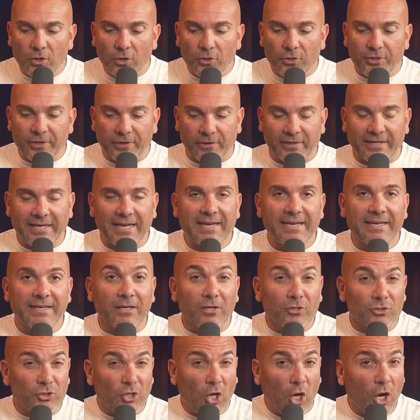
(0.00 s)
they're getting
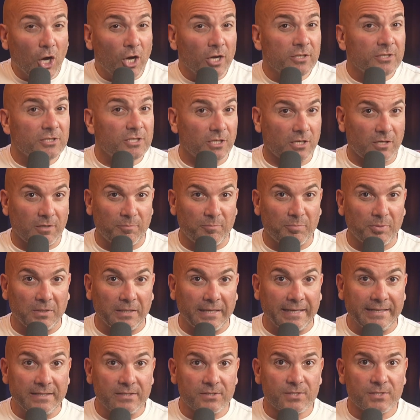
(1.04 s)
tons of
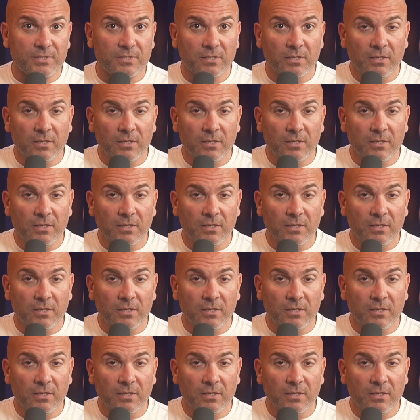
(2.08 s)
complaints.